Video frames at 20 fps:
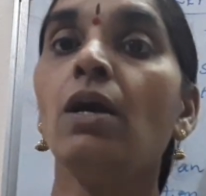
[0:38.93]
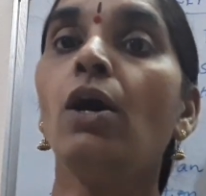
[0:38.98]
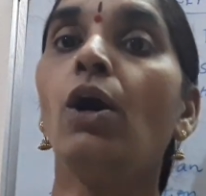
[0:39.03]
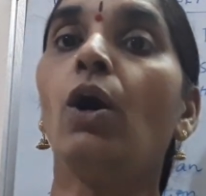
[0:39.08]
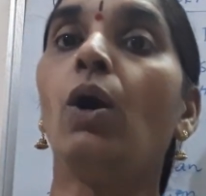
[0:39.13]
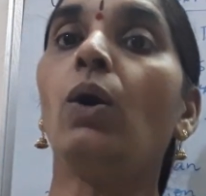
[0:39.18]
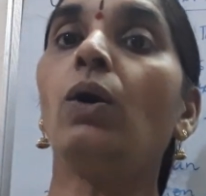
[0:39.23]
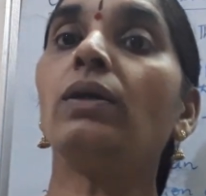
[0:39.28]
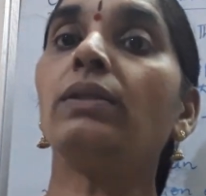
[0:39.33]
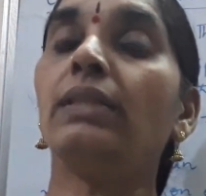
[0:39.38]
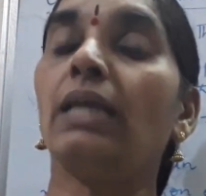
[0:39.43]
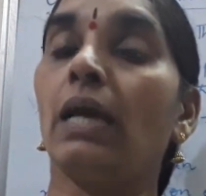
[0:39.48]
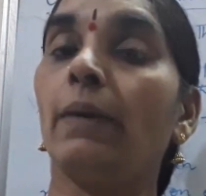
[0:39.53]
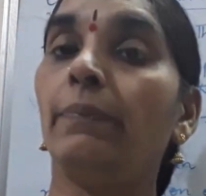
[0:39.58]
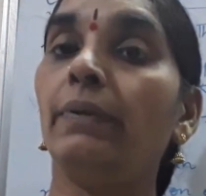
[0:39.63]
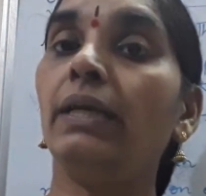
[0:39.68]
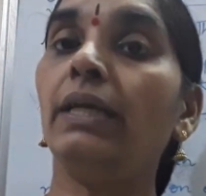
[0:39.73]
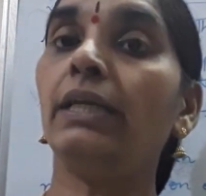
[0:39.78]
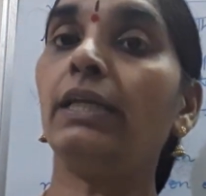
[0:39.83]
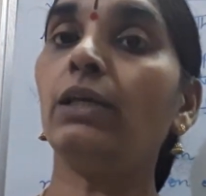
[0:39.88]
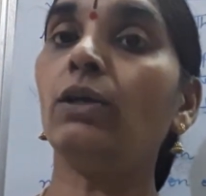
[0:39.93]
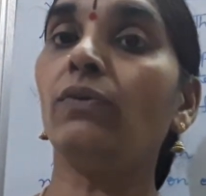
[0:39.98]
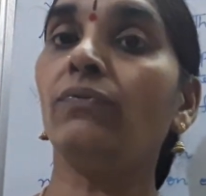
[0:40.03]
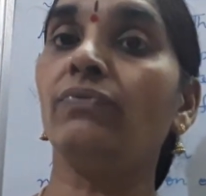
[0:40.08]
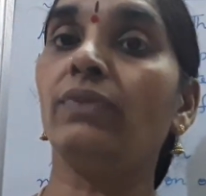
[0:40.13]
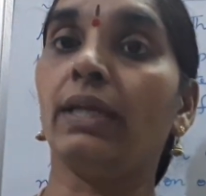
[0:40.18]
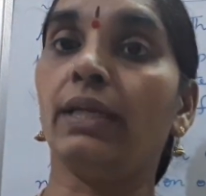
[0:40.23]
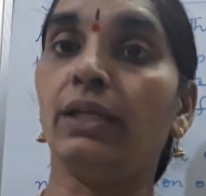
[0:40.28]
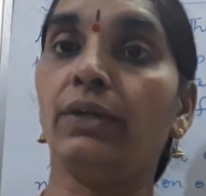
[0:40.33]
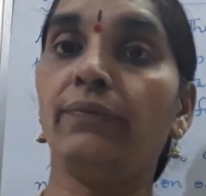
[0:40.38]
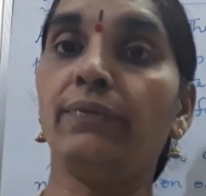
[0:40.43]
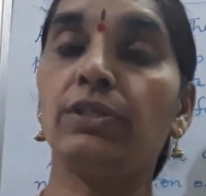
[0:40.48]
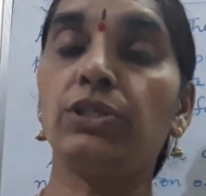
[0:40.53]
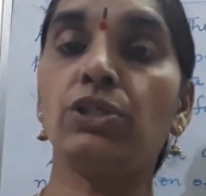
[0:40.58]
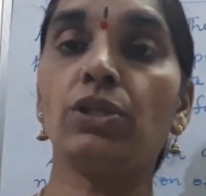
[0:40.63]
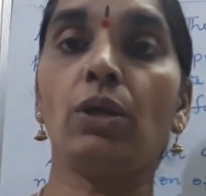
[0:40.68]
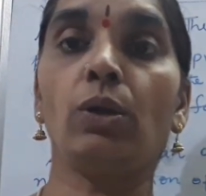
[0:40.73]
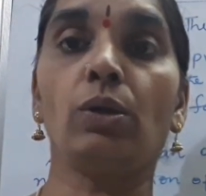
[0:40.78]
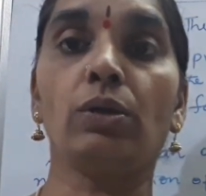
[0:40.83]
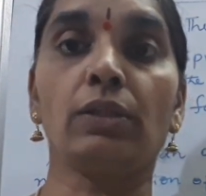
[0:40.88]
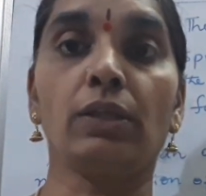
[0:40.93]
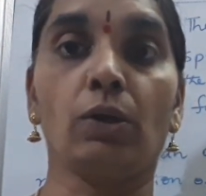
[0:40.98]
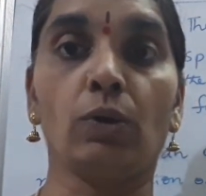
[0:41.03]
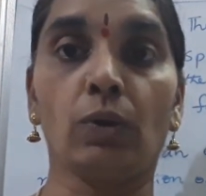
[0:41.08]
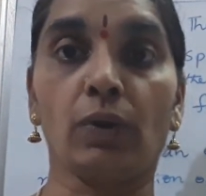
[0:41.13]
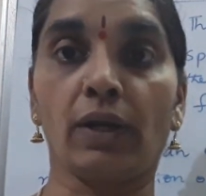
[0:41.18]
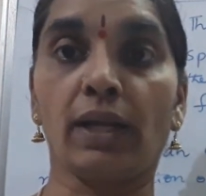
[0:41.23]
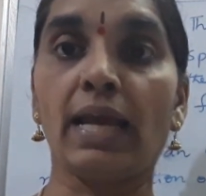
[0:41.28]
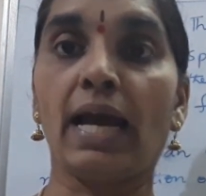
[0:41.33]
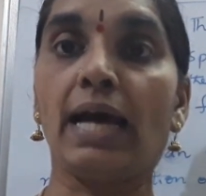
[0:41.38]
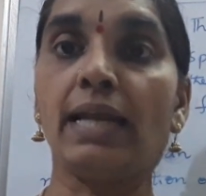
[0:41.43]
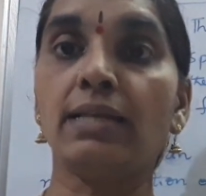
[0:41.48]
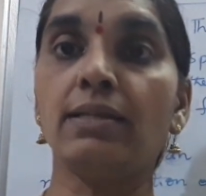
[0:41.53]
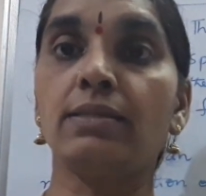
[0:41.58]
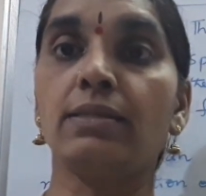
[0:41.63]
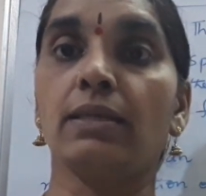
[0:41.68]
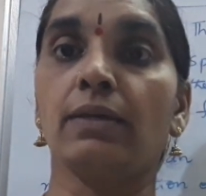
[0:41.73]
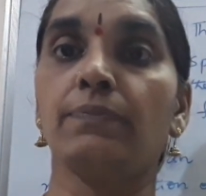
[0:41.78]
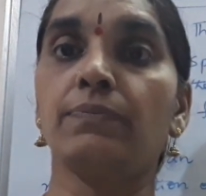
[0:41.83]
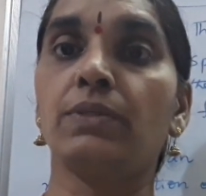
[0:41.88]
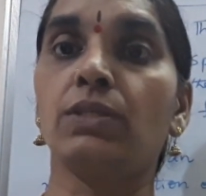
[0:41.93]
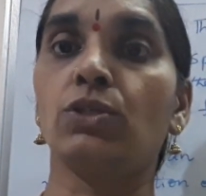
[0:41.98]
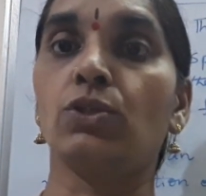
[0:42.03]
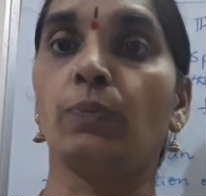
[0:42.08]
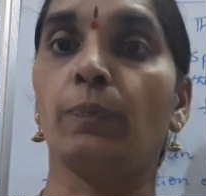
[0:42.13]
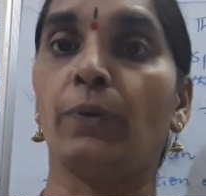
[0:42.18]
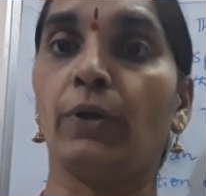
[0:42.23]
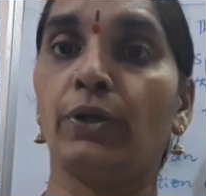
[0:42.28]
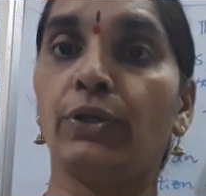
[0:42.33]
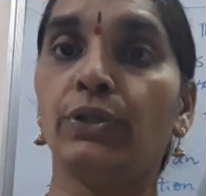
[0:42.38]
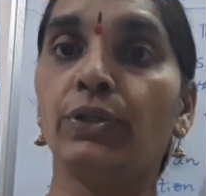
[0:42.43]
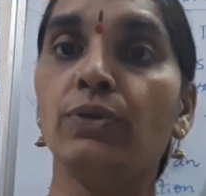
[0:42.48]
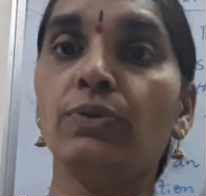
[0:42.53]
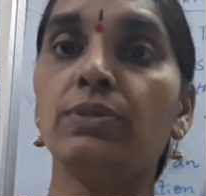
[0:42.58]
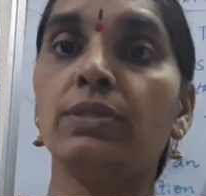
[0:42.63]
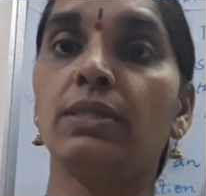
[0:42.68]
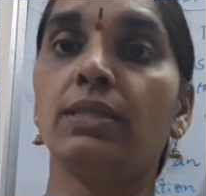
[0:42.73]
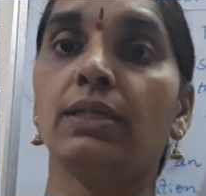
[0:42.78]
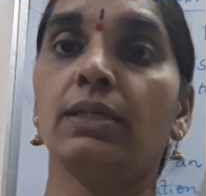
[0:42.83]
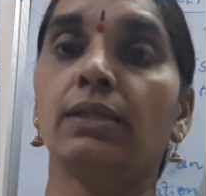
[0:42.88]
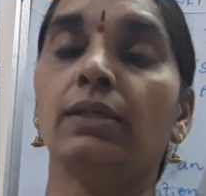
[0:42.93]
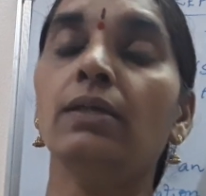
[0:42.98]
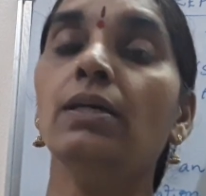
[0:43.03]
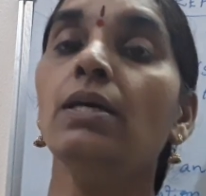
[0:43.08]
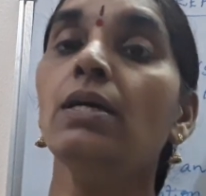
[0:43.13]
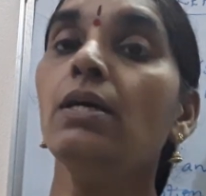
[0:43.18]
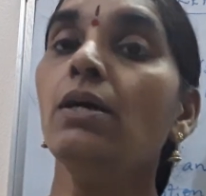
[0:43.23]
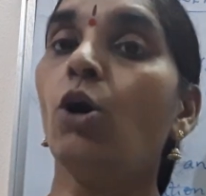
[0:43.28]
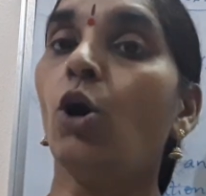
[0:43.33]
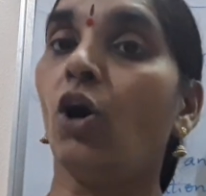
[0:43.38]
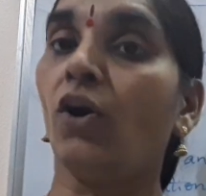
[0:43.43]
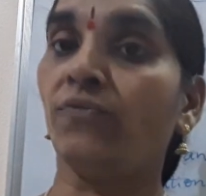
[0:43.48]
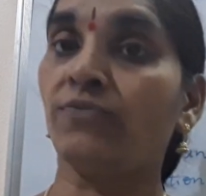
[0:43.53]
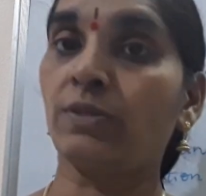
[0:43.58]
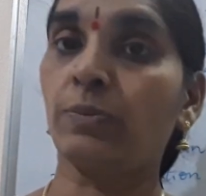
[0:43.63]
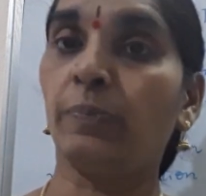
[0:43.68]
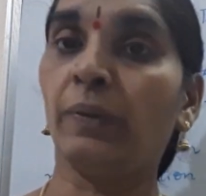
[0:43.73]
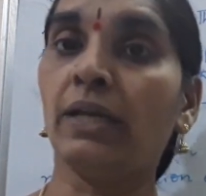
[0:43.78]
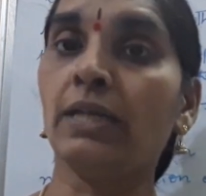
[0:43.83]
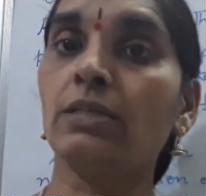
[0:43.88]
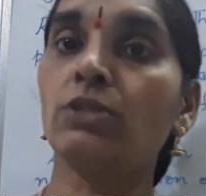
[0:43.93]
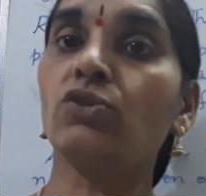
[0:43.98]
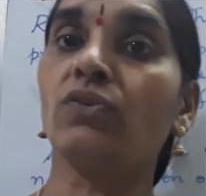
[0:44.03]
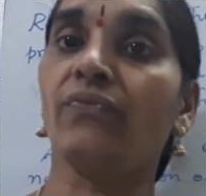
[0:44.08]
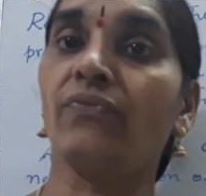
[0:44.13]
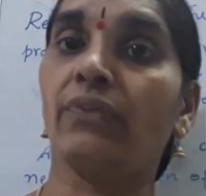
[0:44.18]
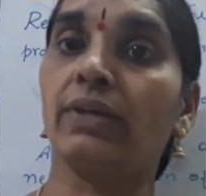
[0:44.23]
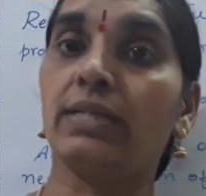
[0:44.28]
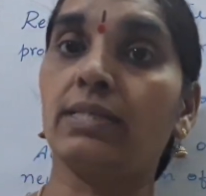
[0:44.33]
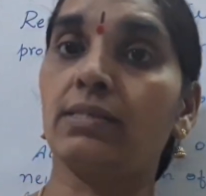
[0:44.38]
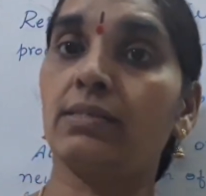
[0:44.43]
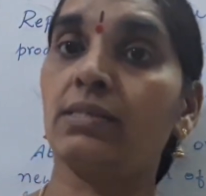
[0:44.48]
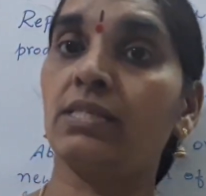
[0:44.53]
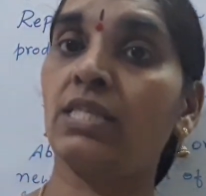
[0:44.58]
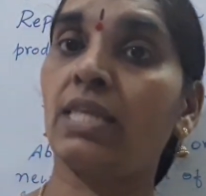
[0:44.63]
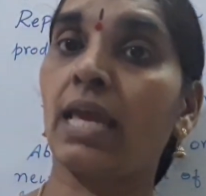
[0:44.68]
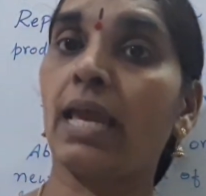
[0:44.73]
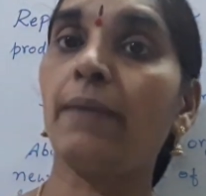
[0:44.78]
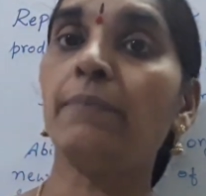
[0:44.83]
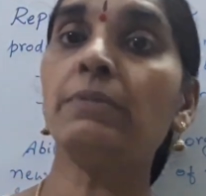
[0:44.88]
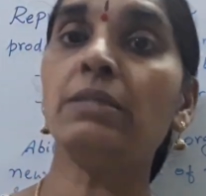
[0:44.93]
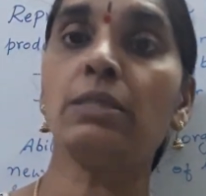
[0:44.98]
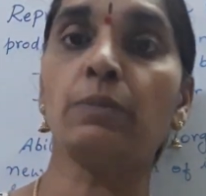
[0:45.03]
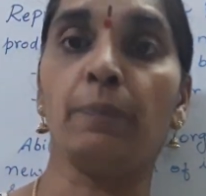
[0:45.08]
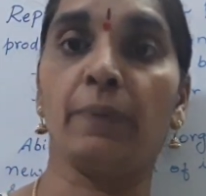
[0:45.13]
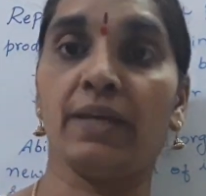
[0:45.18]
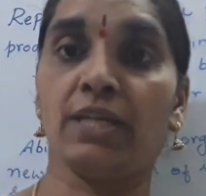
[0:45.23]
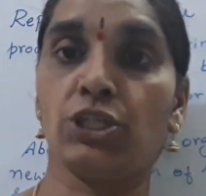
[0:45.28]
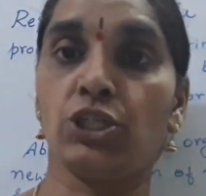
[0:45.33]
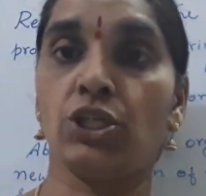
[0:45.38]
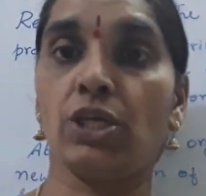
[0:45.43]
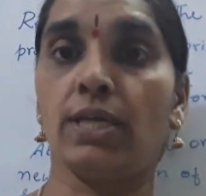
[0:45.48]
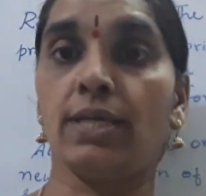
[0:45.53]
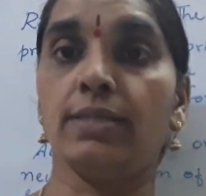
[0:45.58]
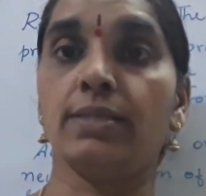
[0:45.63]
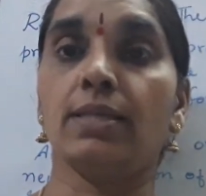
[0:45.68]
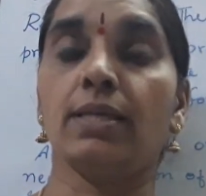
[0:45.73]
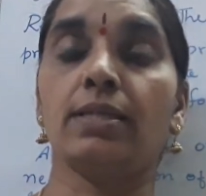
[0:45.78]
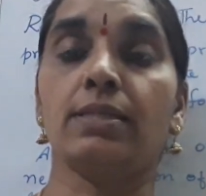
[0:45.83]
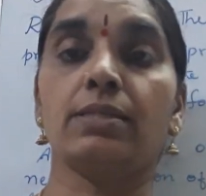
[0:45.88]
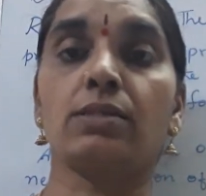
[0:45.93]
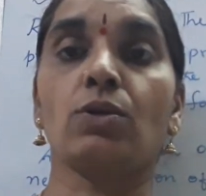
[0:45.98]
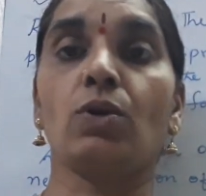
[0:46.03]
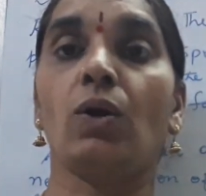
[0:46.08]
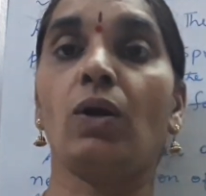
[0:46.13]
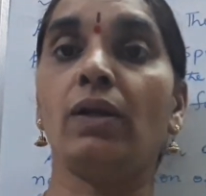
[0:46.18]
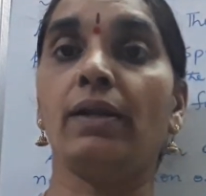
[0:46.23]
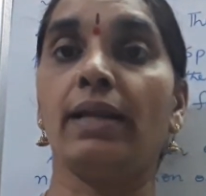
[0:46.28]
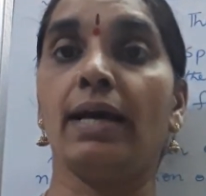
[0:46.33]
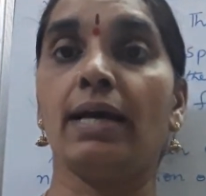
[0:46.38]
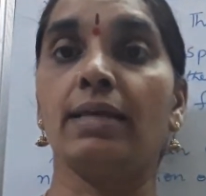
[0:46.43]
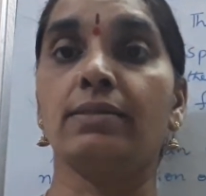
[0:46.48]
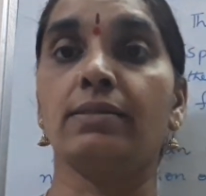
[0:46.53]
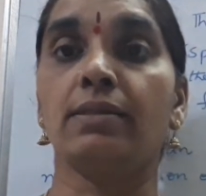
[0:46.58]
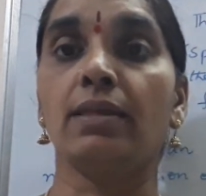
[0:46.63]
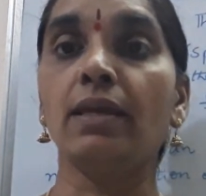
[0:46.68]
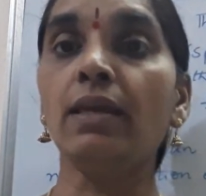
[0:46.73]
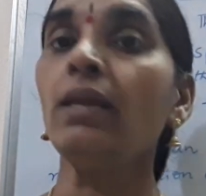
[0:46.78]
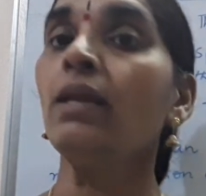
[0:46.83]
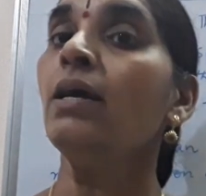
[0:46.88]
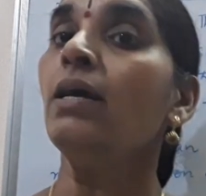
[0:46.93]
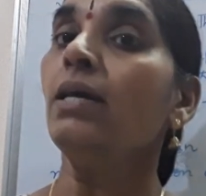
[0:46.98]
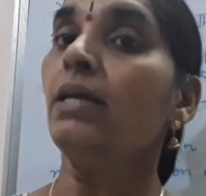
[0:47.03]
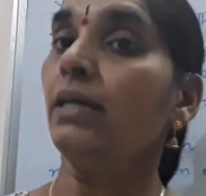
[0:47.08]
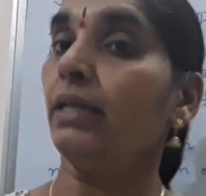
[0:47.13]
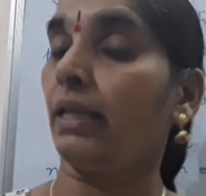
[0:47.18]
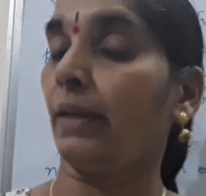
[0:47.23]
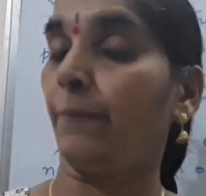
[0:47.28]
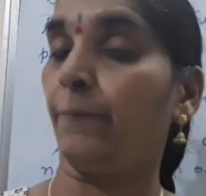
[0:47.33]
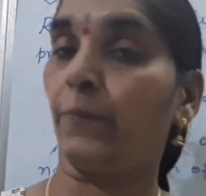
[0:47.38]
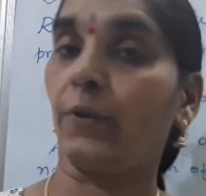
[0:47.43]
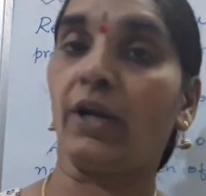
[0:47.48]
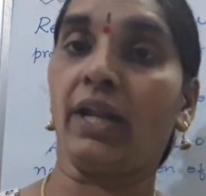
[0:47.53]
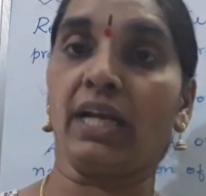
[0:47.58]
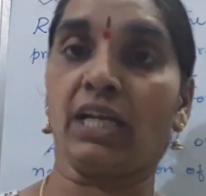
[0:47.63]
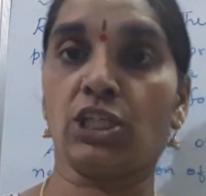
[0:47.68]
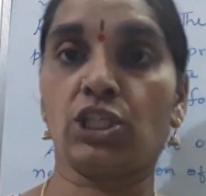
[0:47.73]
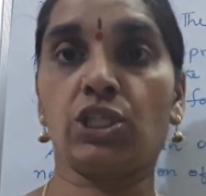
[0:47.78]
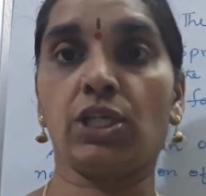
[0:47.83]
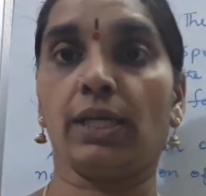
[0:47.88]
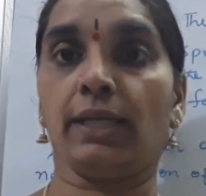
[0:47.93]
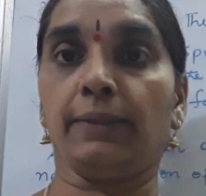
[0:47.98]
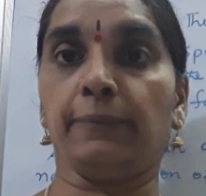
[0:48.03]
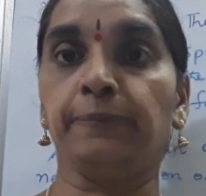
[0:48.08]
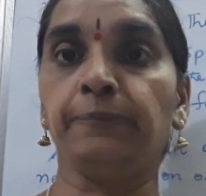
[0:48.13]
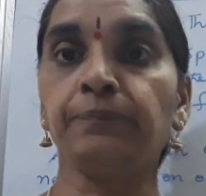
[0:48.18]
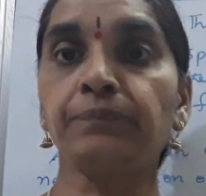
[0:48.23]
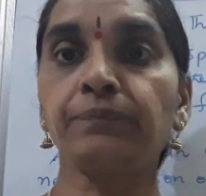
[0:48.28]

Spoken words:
or the ability of the individual or the organisms to produce the offsprings of its same species, it's called as the reproduction.